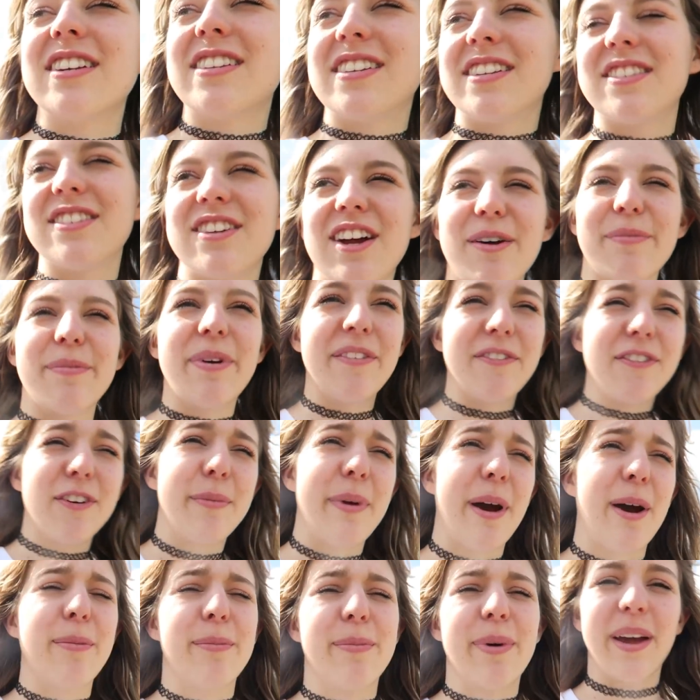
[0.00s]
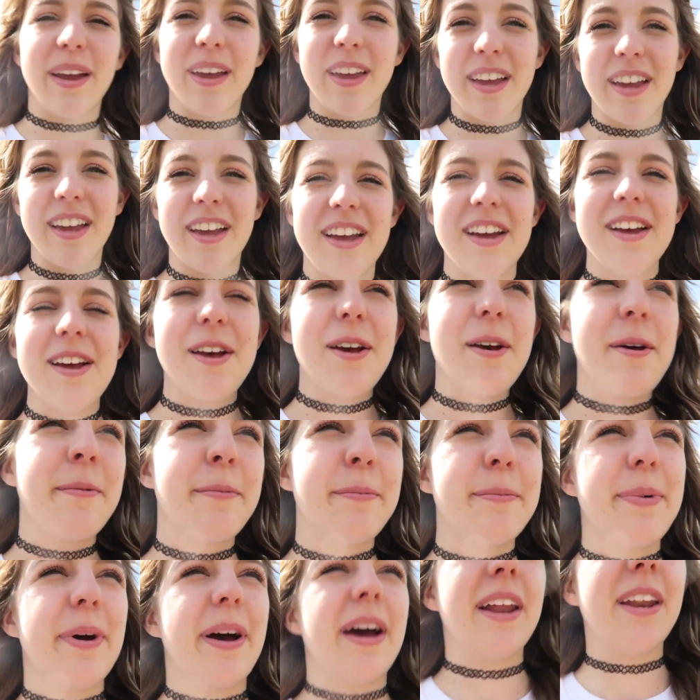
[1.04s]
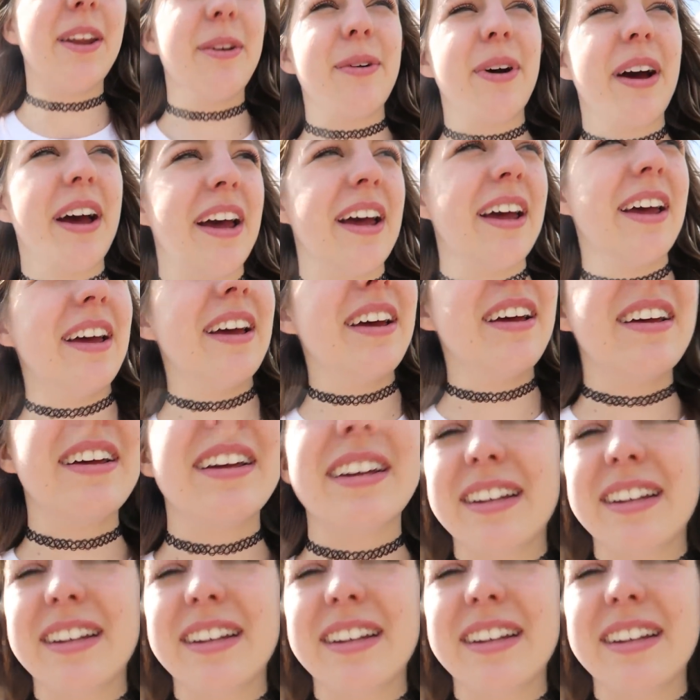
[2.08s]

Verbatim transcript: because it's not meant for mountain biking. But anyway. And we